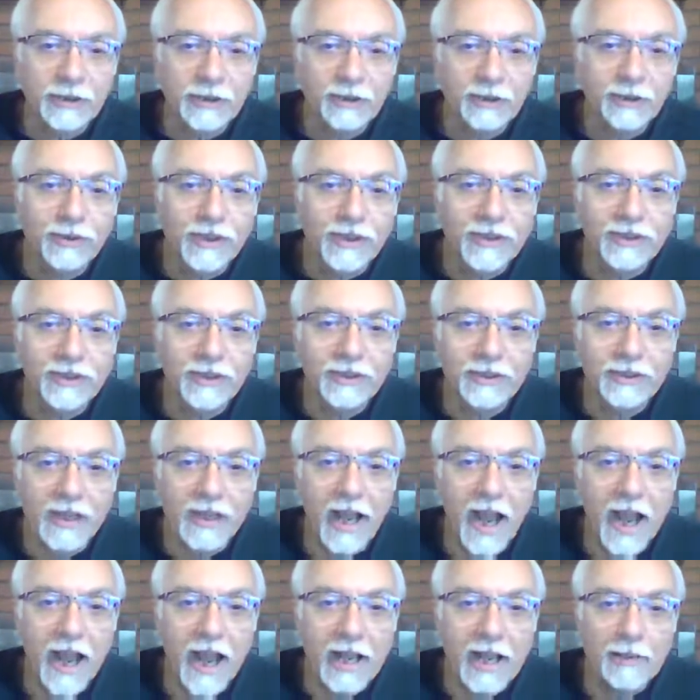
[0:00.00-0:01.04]
using the
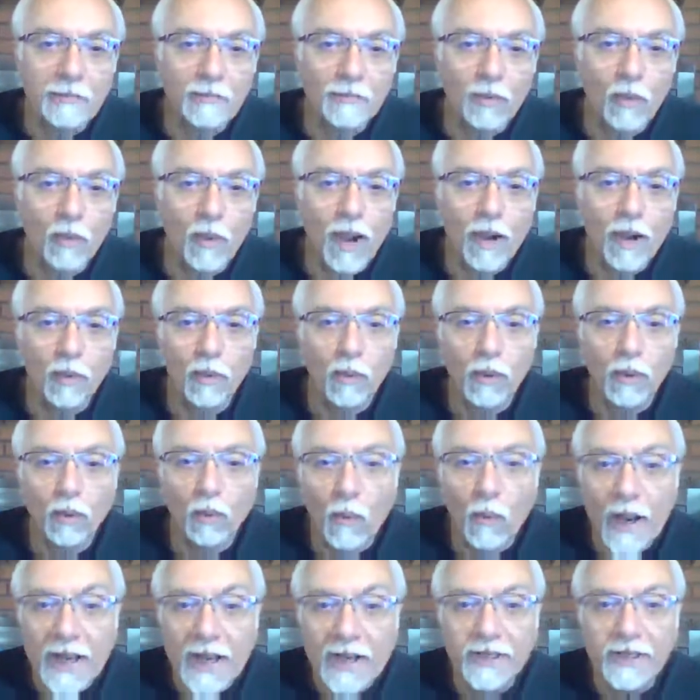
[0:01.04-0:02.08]
time while we're
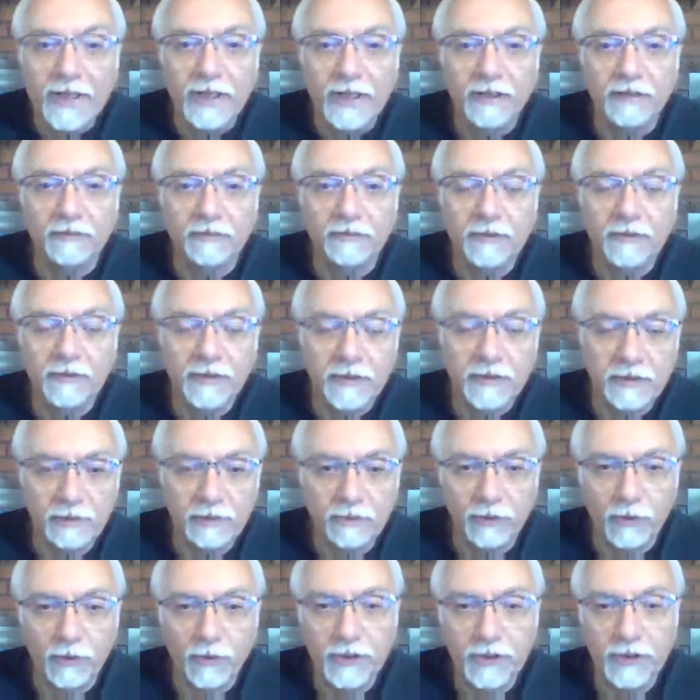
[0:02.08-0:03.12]
waiting
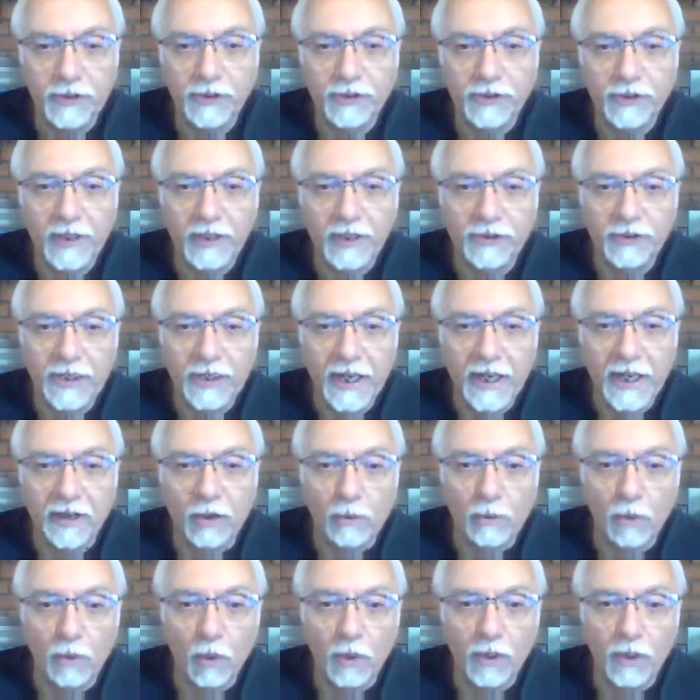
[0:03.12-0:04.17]
for this
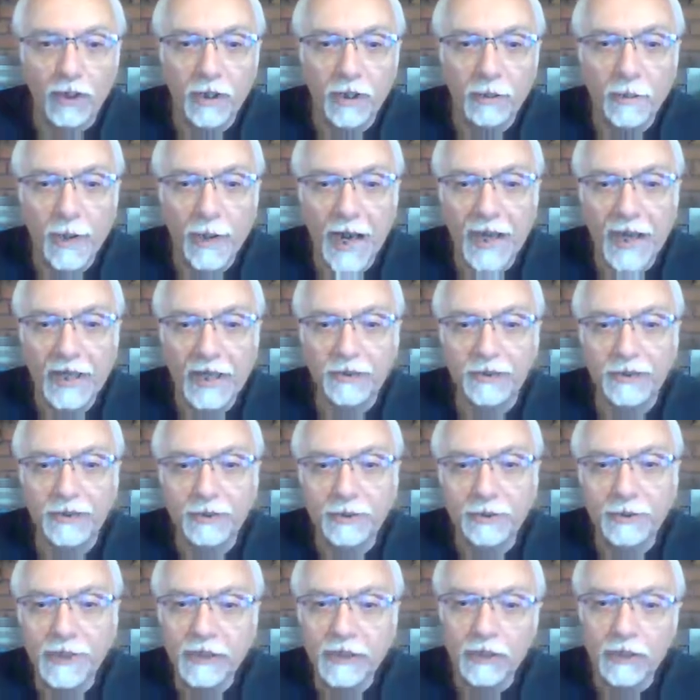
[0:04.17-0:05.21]
stay-at-home order to pass
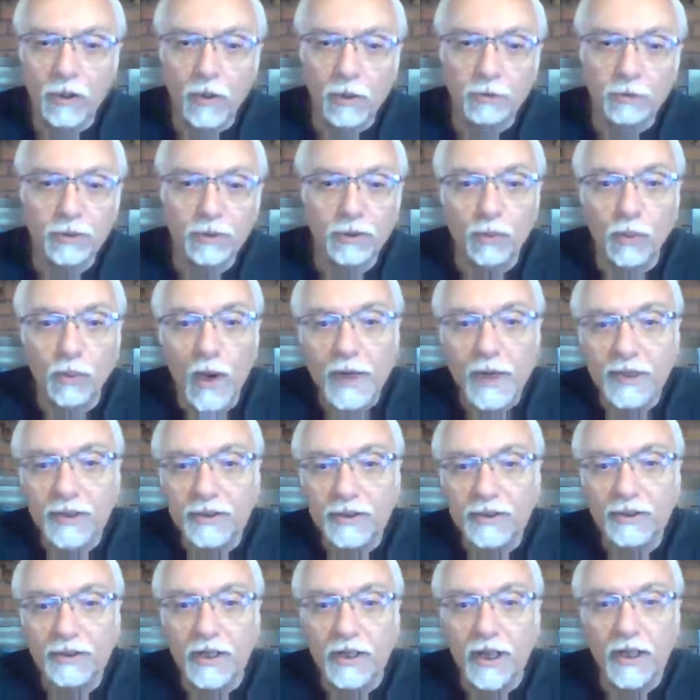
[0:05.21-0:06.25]
to get the homes ready
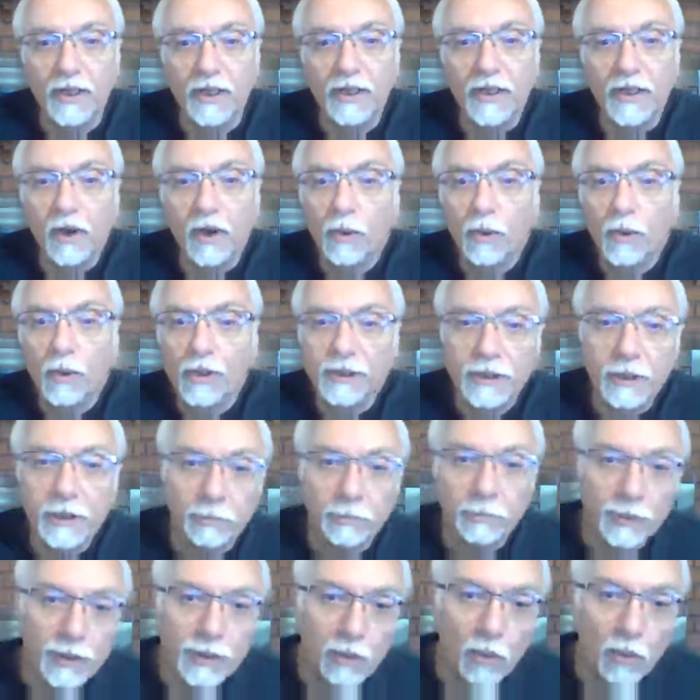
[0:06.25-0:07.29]
to sell or to
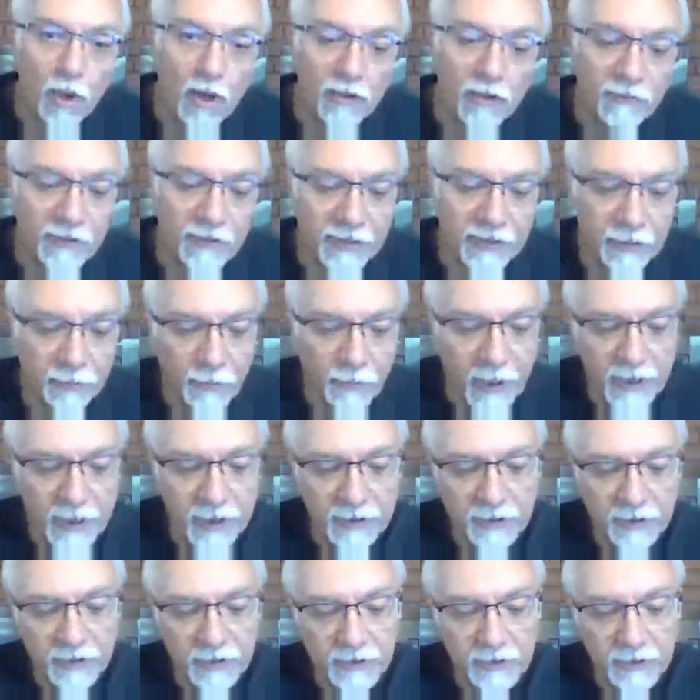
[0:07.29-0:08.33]
get pre-qualified, get
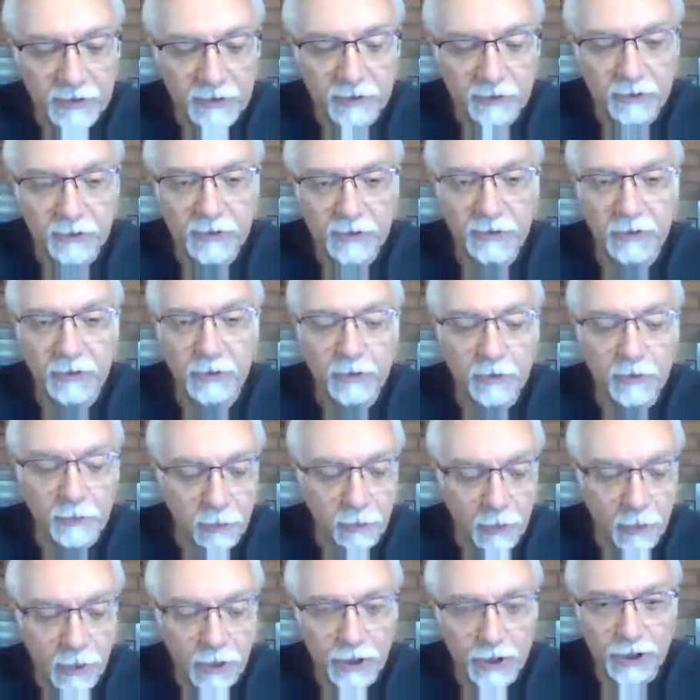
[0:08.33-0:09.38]
ready to
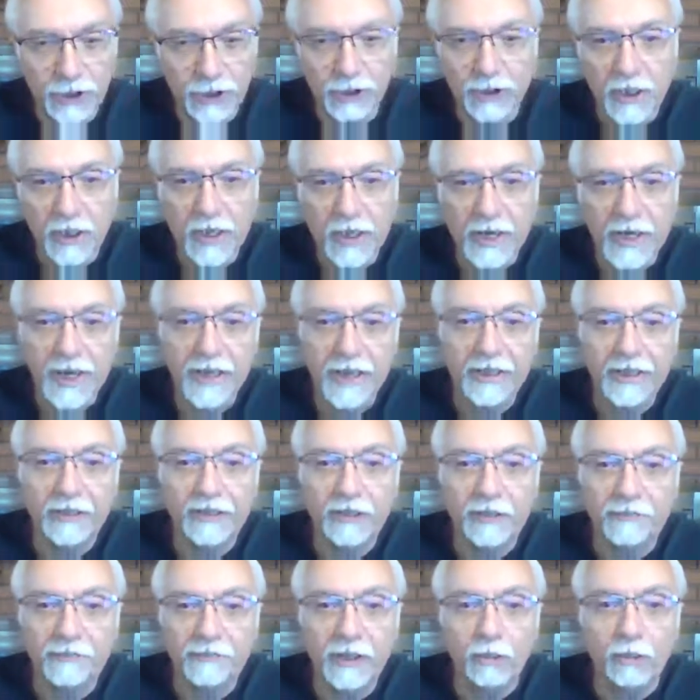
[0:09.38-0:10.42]
purchase
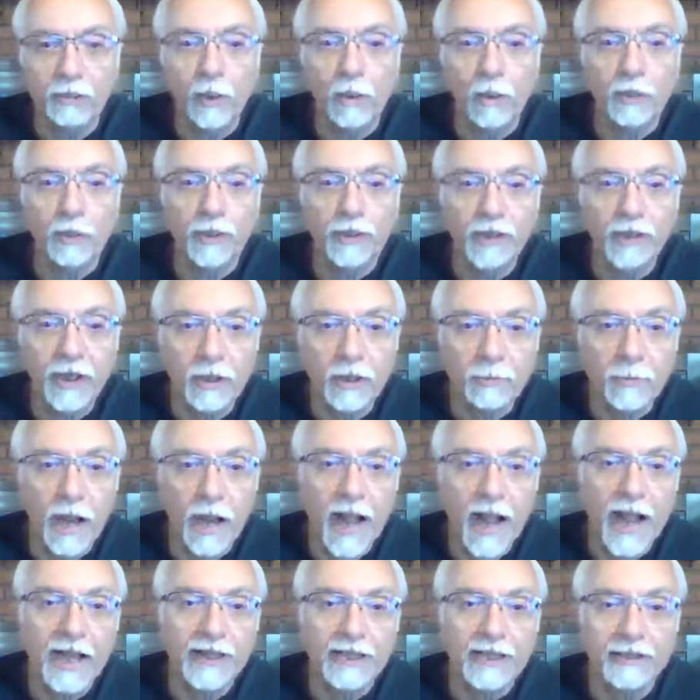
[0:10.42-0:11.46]
and figure out what we're going to
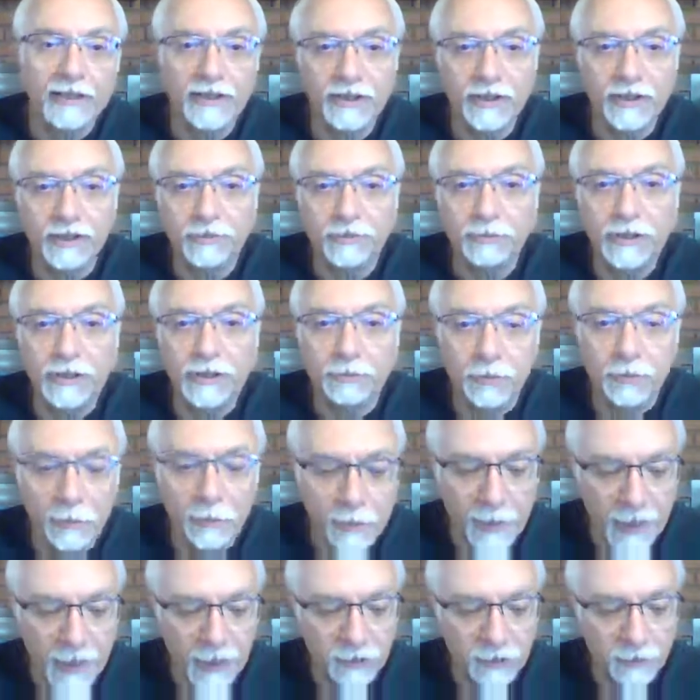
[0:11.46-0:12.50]
buy and just be as
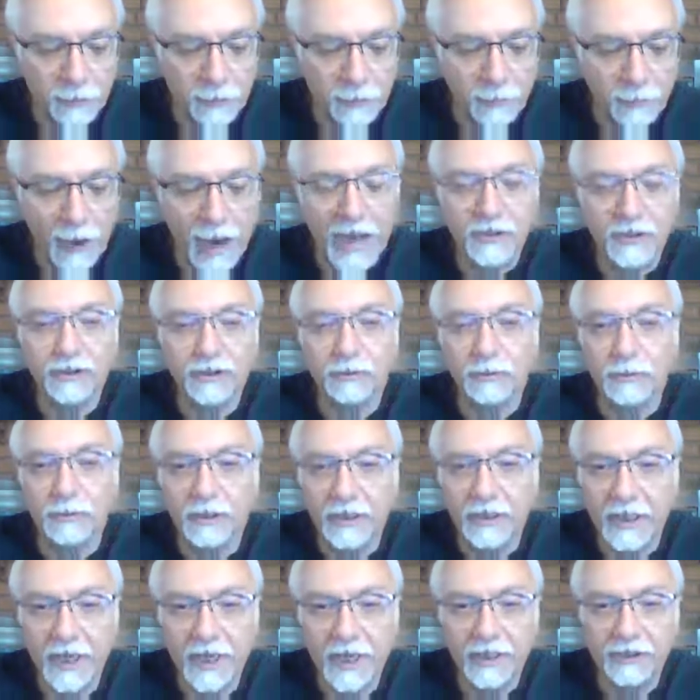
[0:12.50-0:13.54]
prepared as we
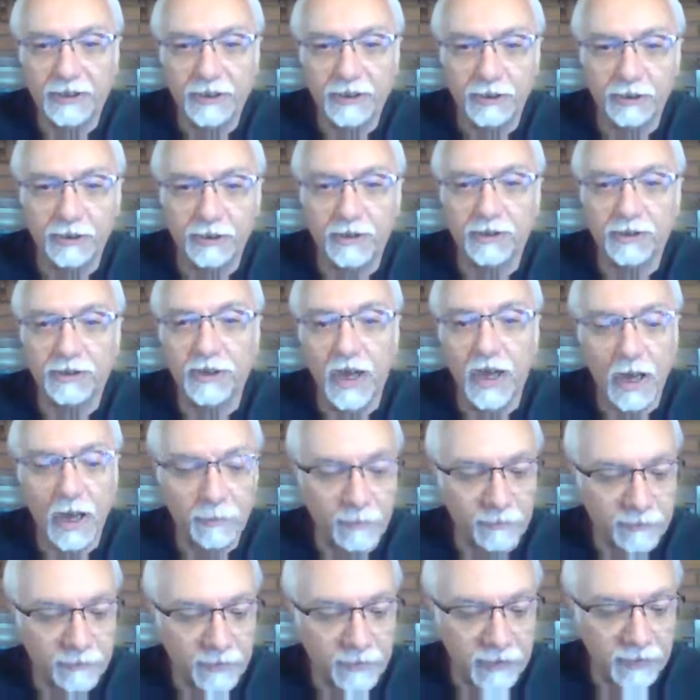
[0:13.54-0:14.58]
possibly can and use this
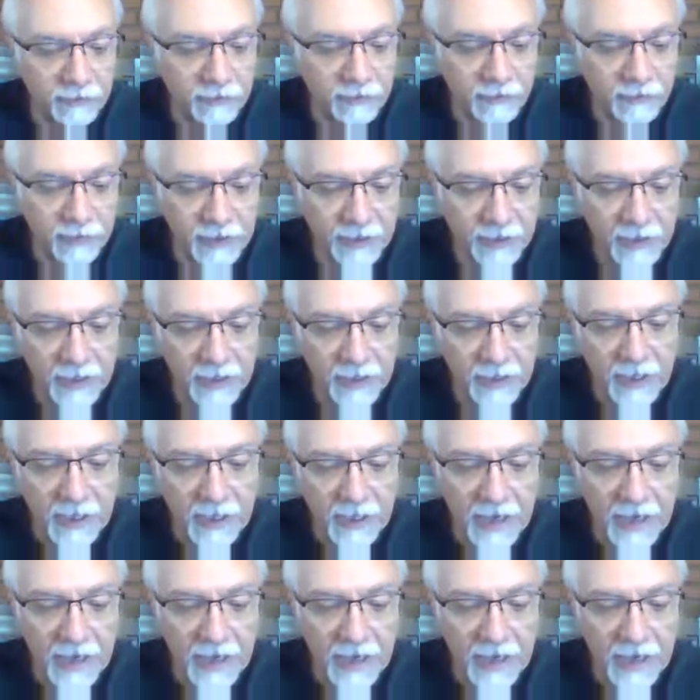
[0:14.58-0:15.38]
time effectively.